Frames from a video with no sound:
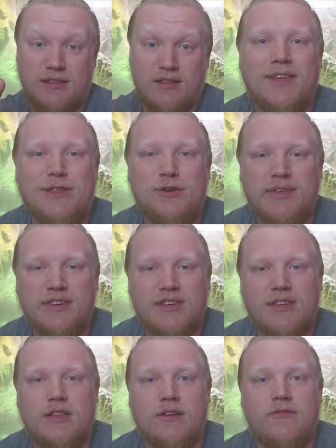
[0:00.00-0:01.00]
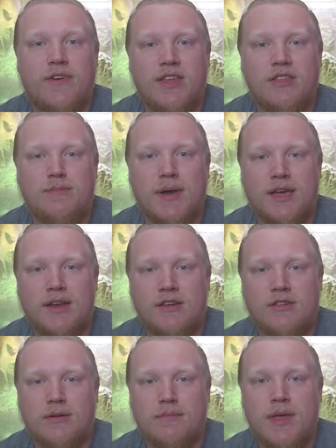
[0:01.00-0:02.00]
They do this as a defense
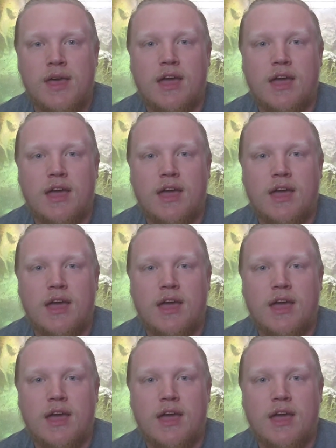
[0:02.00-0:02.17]
mechanism,